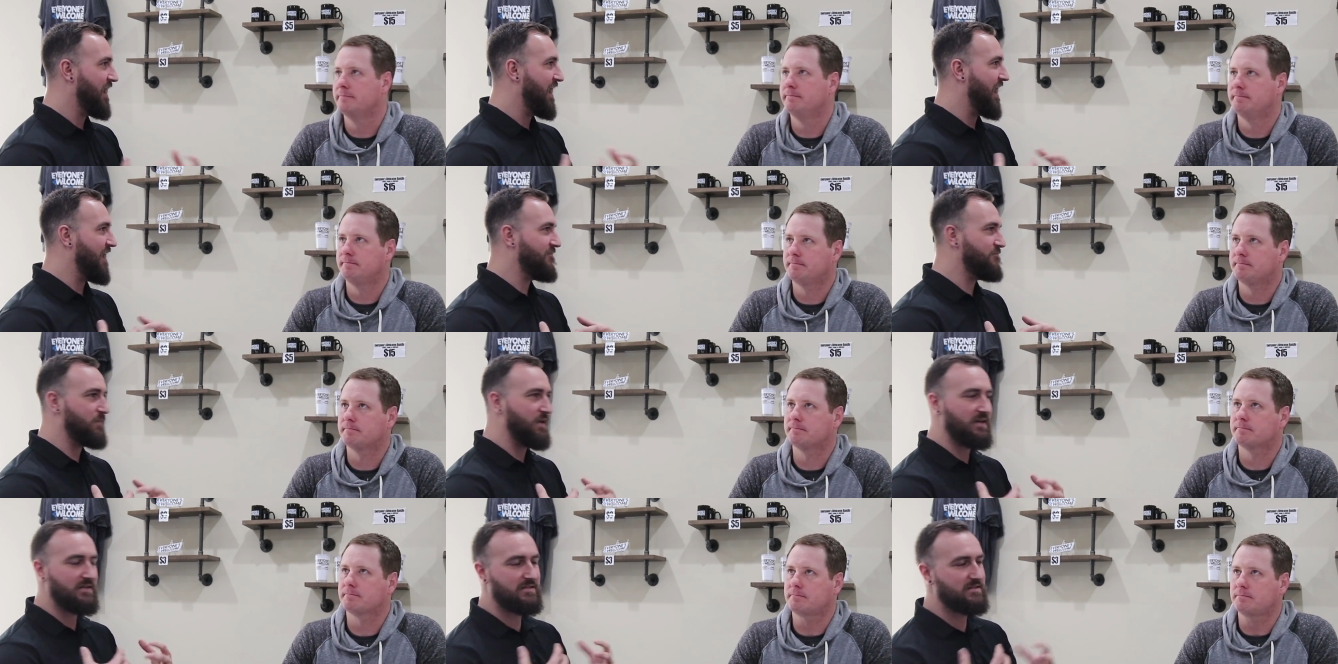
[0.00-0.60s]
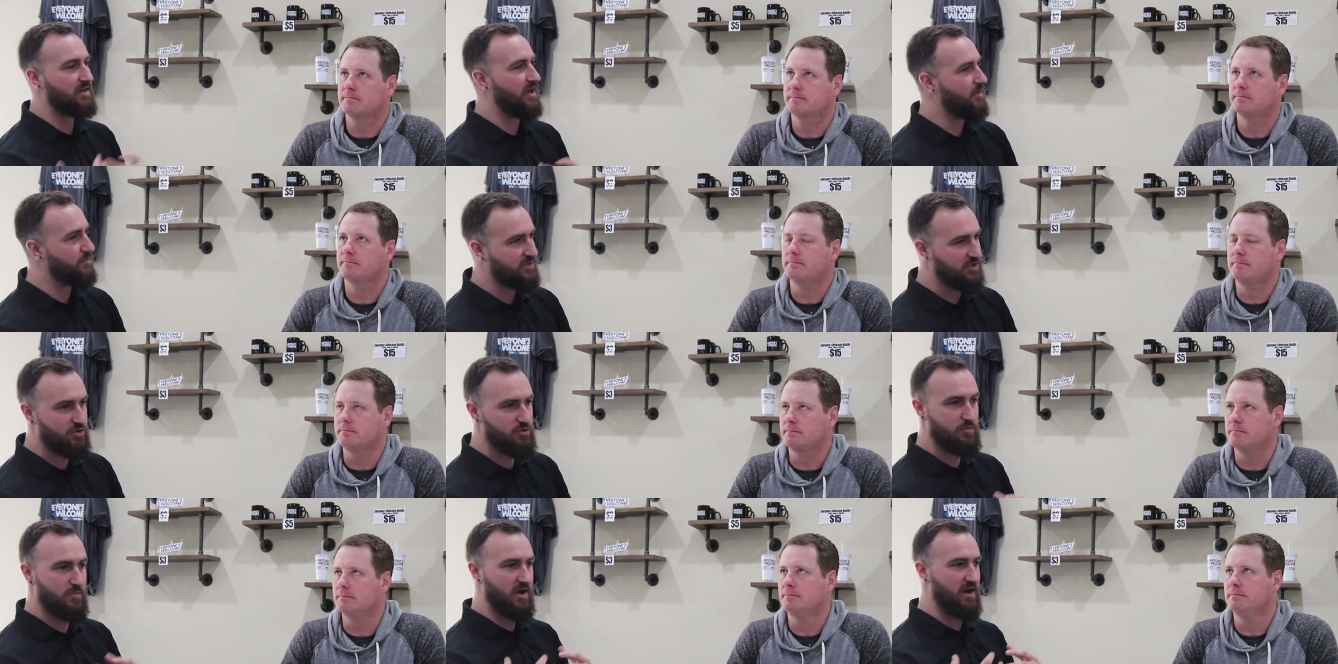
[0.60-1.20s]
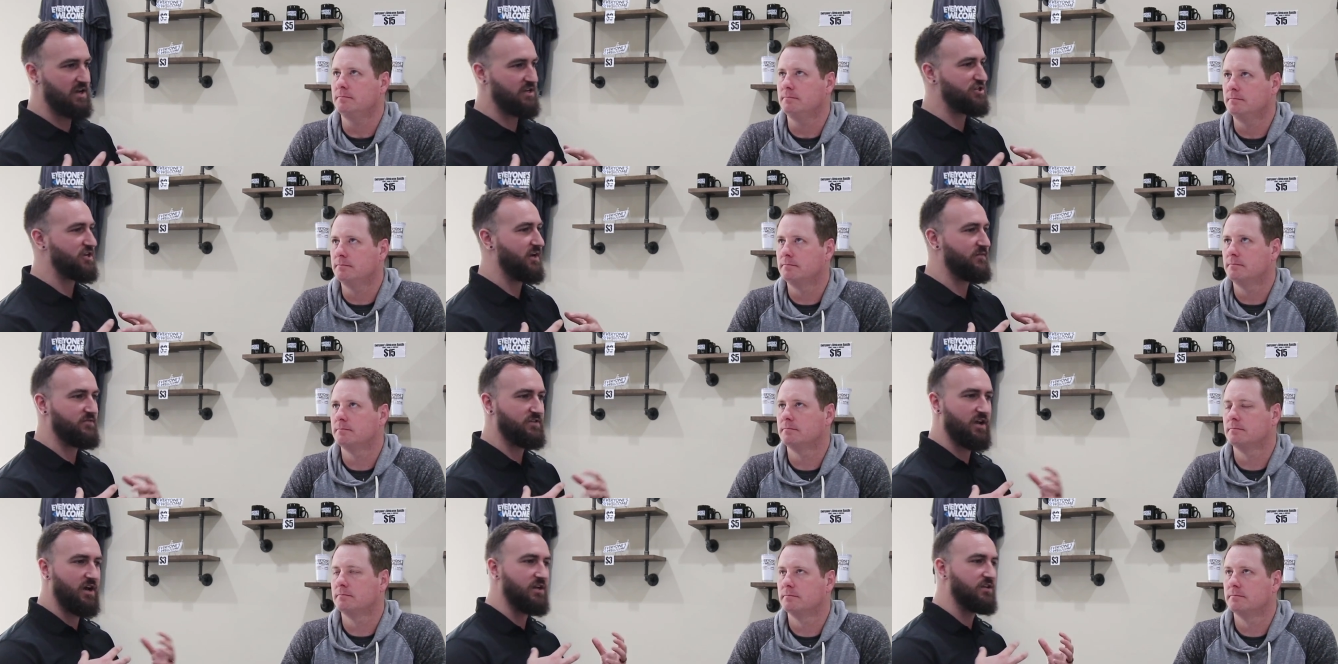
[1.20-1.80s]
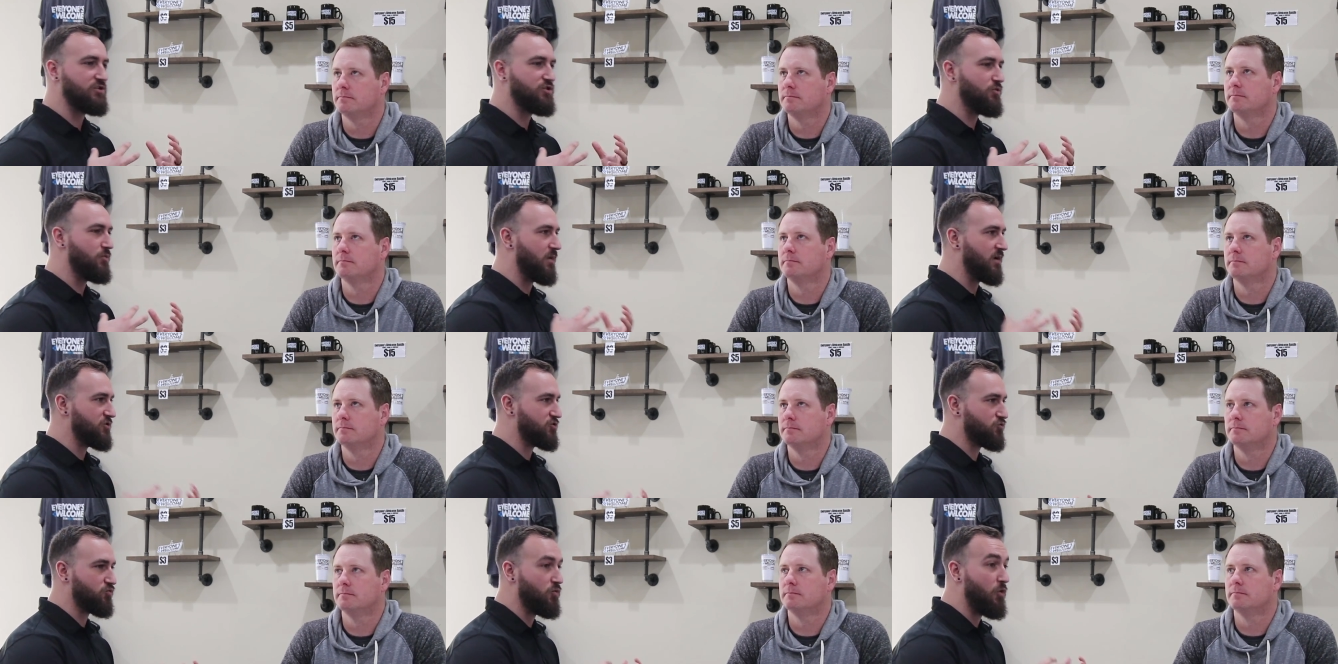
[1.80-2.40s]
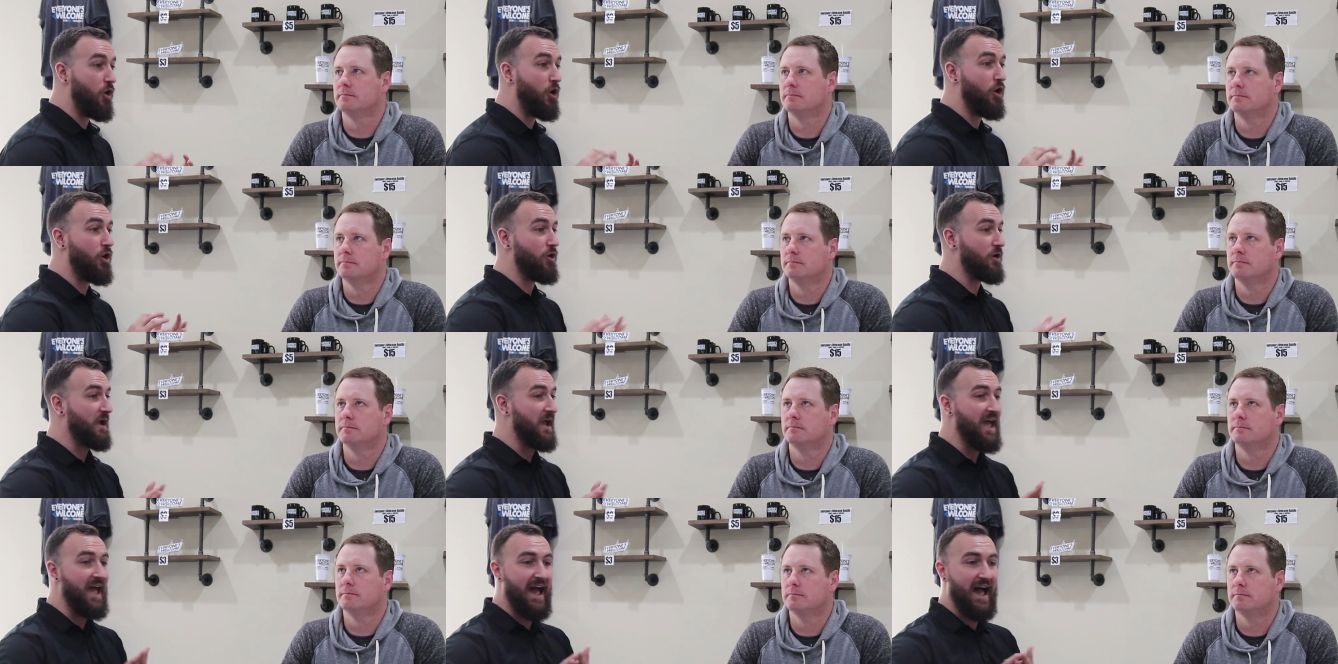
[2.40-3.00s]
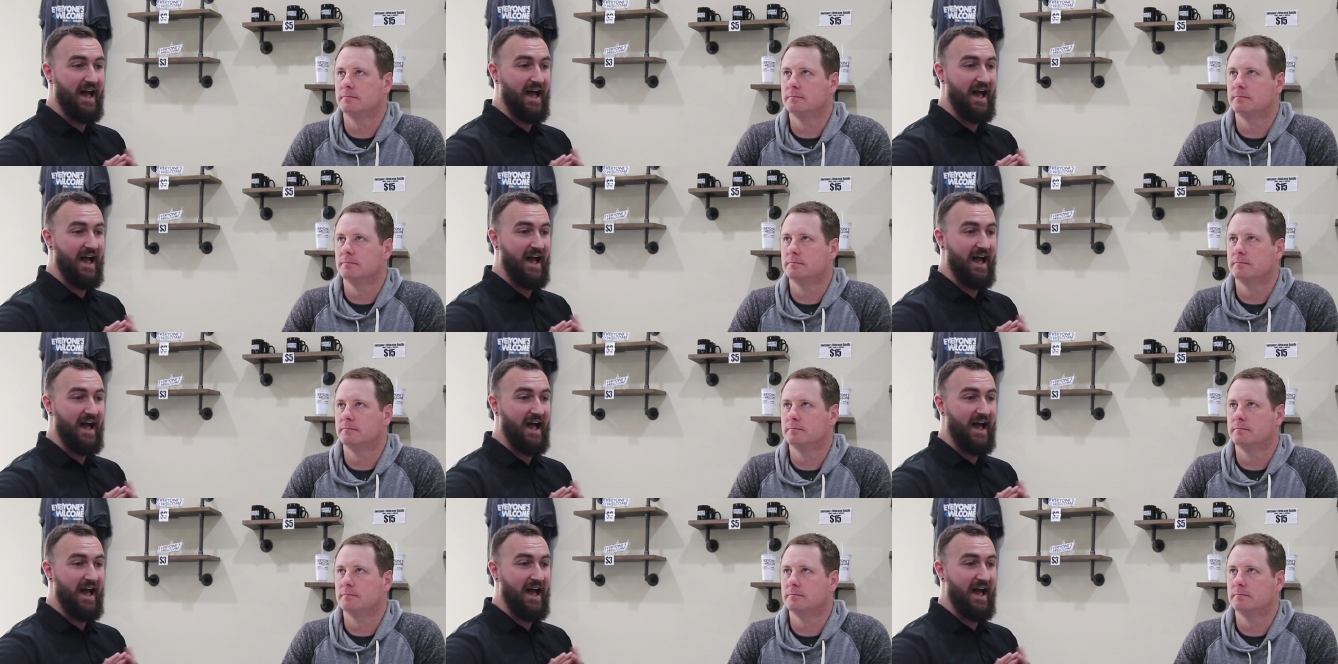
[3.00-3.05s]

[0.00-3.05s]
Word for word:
Speaker 1: I've messed up too much. I've done too much wrong.